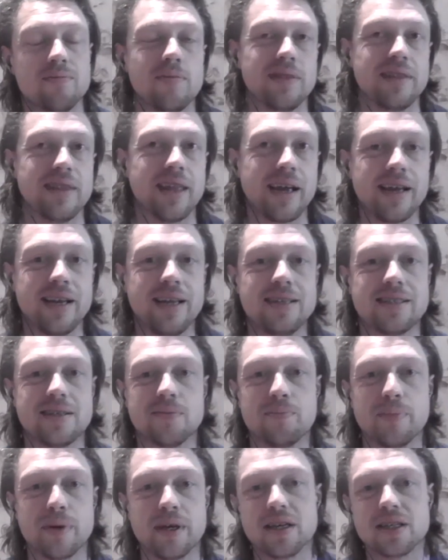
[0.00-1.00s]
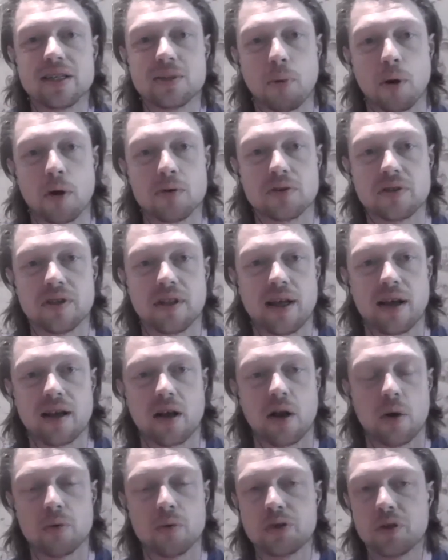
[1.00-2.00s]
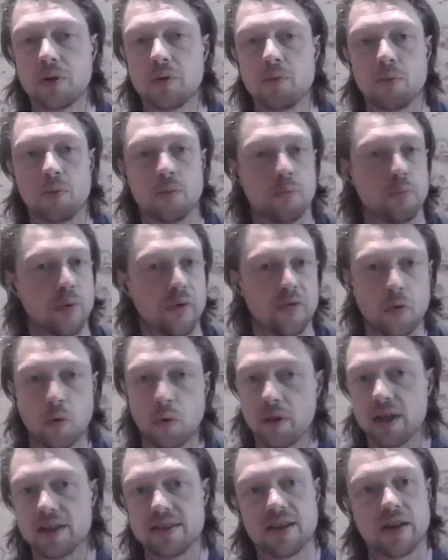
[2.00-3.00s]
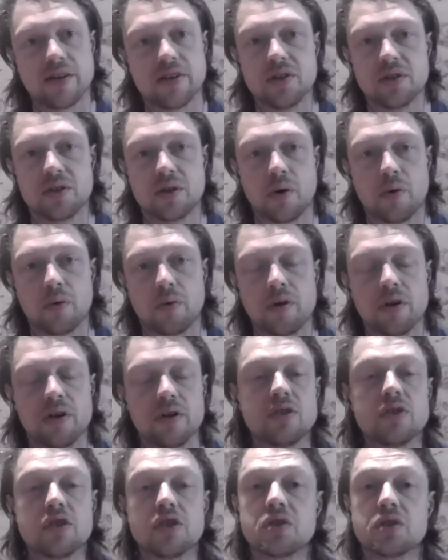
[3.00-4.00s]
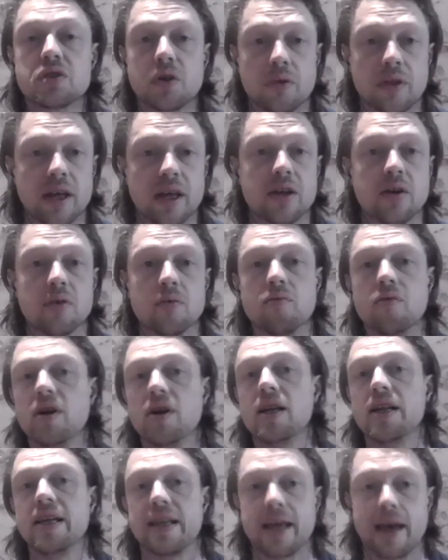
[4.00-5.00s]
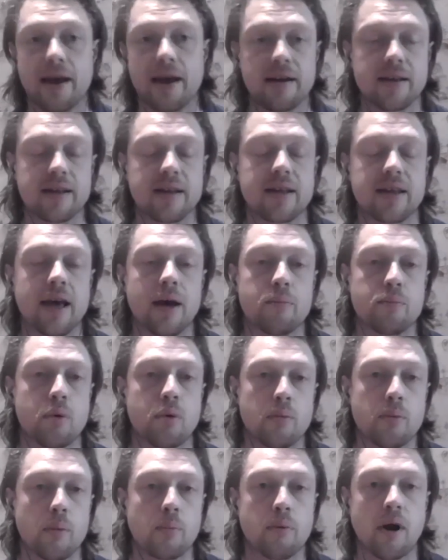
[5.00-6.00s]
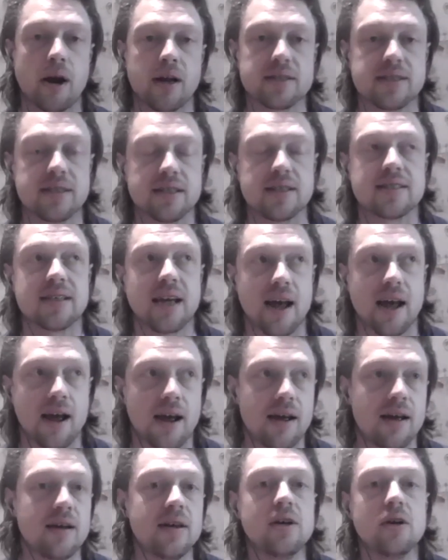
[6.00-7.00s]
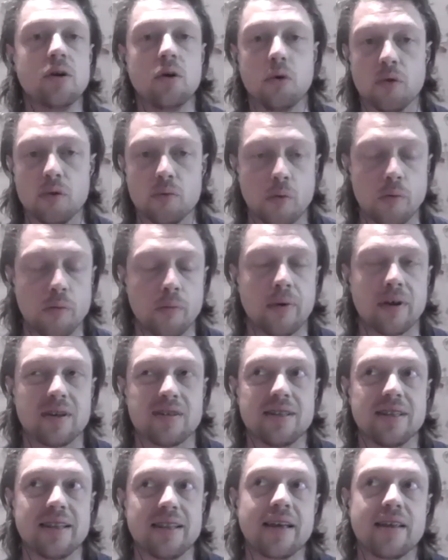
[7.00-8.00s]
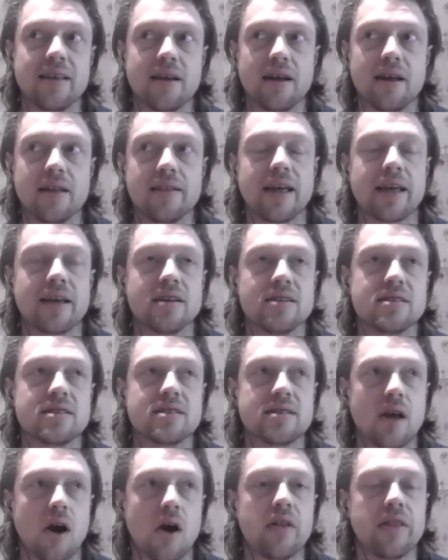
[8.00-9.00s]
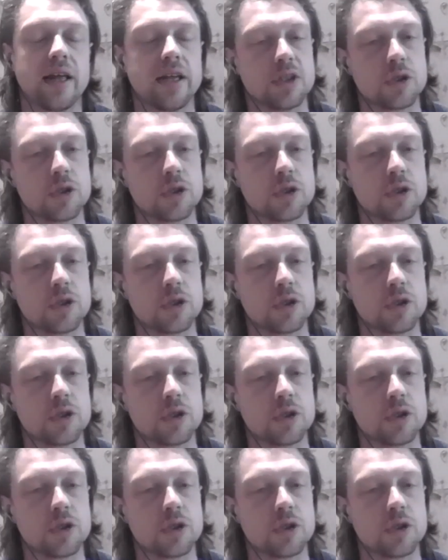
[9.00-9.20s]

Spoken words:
they need to be exposed to that culture before they're 10 years old, just so they can really get proper practice at all the movement. They can start their